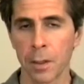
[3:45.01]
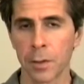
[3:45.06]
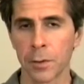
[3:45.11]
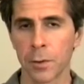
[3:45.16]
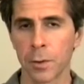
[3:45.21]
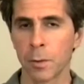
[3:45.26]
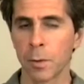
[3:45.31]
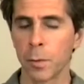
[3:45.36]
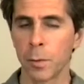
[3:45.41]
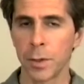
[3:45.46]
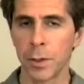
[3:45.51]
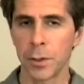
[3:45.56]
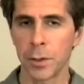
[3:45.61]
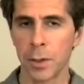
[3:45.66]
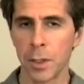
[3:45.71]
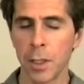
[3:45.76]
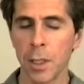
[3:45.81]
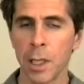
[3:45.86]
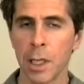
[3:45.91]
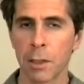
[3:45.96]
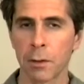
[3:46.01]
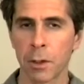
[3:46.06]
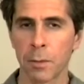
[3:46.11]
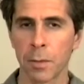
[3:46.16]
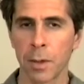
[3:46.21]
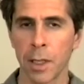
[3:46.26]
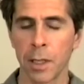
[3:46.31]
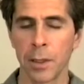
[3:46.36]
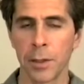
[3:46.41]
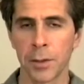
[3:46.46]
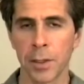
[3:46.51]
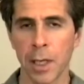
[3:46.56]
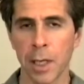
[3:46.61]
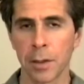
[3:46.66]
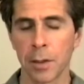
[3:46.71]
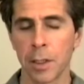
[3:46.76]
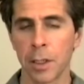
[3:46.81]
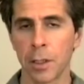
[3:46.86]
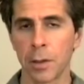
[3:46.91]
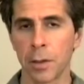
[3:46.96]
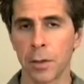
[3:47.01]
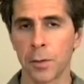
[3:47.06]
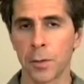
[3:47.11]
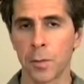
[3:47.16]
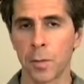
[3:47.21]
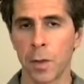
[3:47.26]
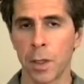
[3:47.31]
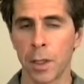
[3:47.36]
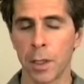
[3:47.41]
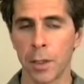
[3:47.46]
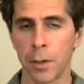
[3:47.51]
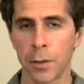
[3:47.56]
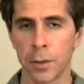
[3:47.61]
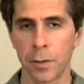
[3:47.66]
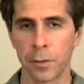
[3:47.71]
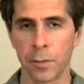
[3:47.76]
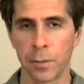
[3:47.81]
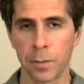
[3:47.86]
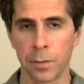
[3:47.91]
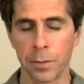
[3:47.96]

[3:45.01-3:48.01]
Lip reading: So when we see how our mind is acting in those ways of